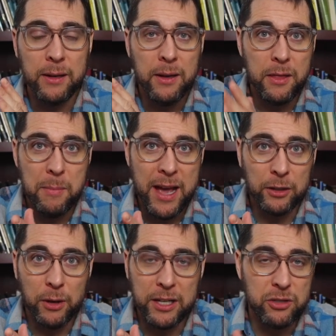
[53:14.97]
the man
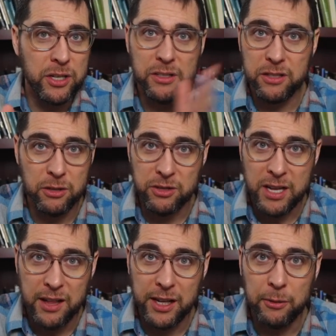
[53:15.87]
christ jesus there's
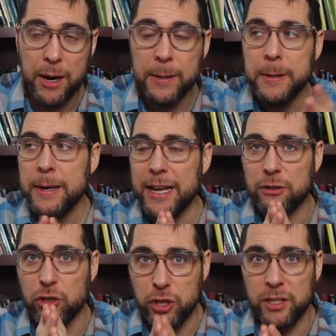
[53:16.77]
nothing right it's
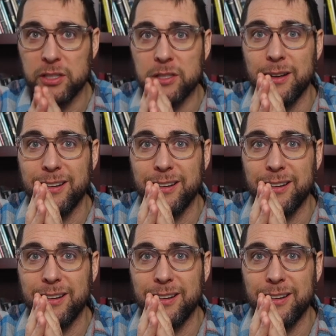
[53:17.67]
just